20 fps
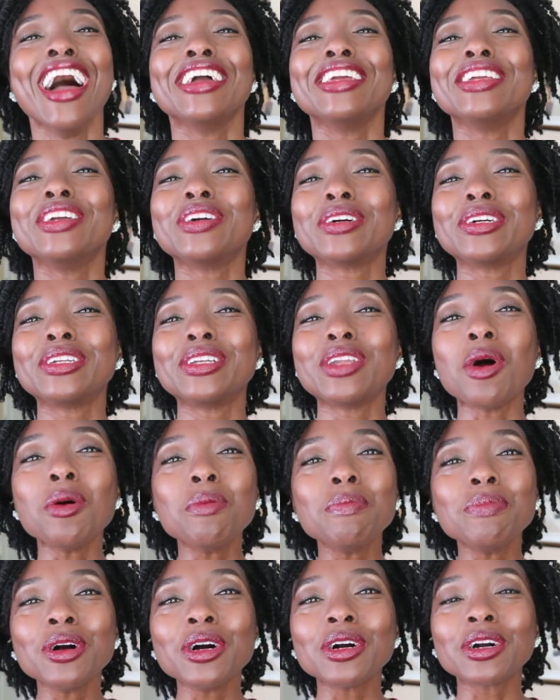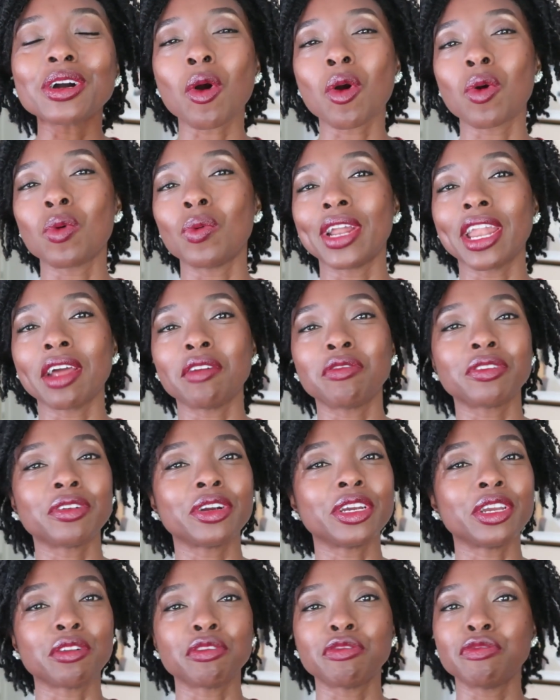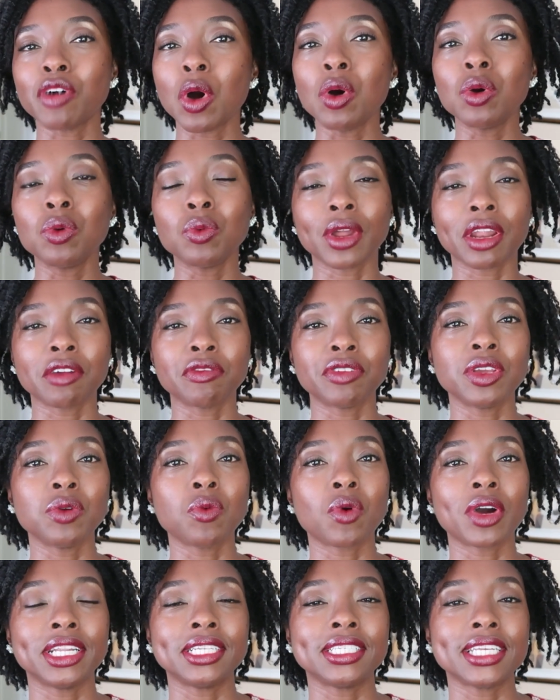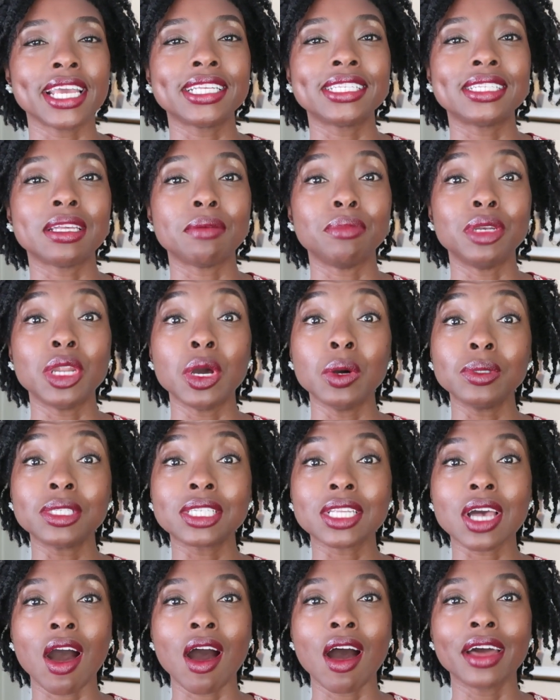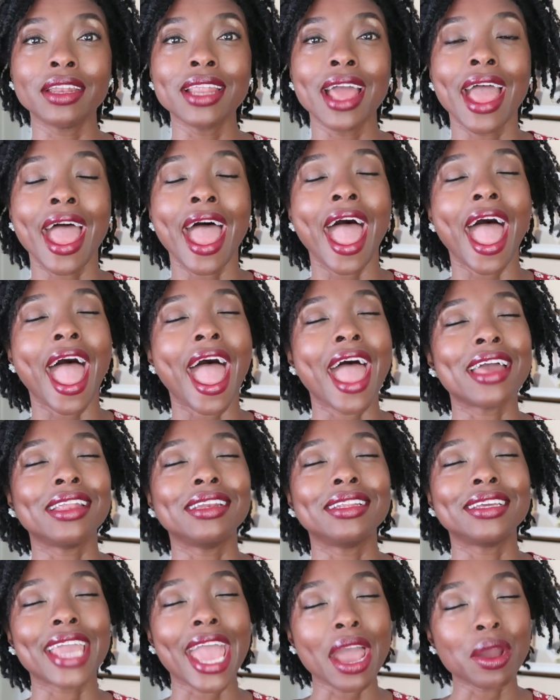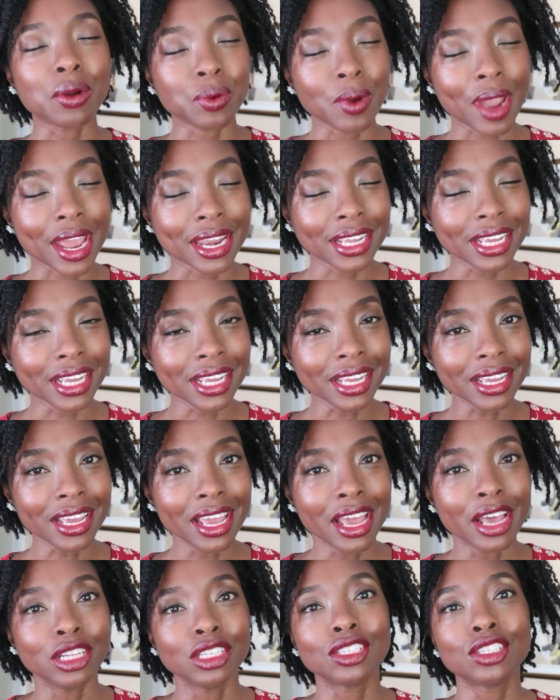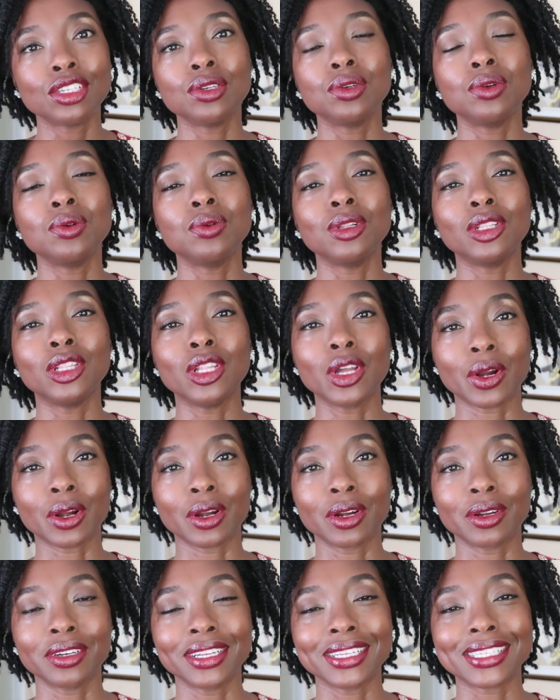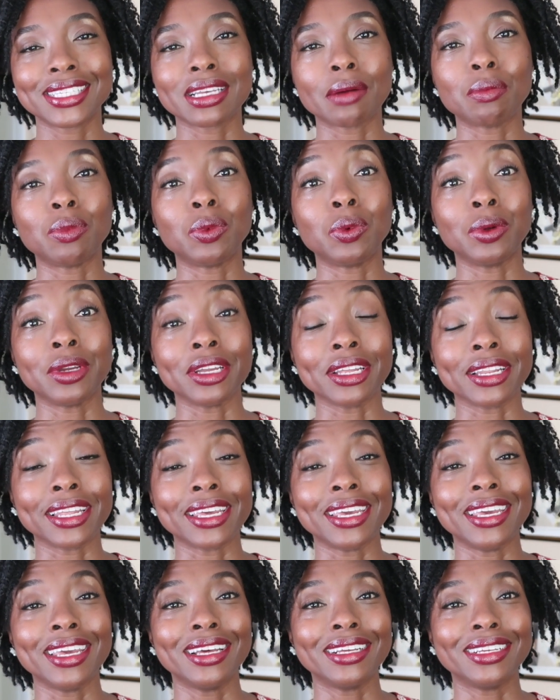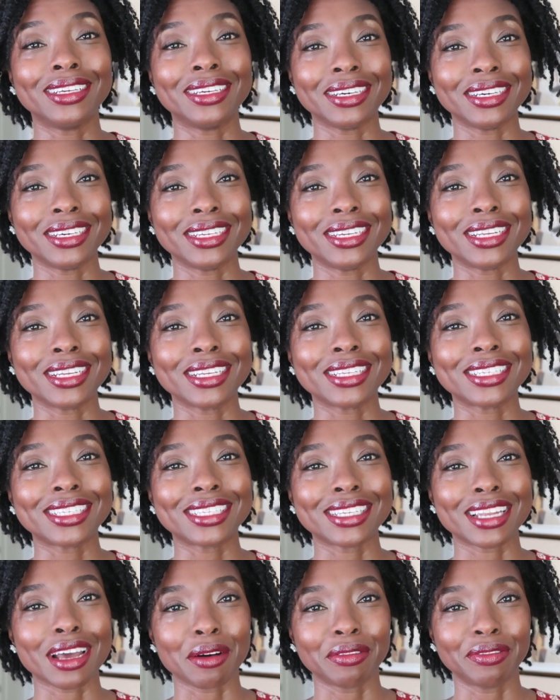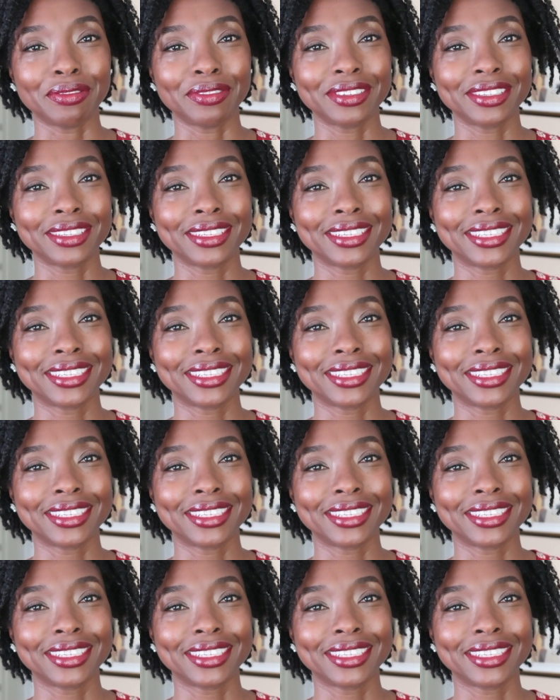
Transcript: your notebook or whatever, your phone, whatever you want to take some notes on, and get ready to learn some really good stuff.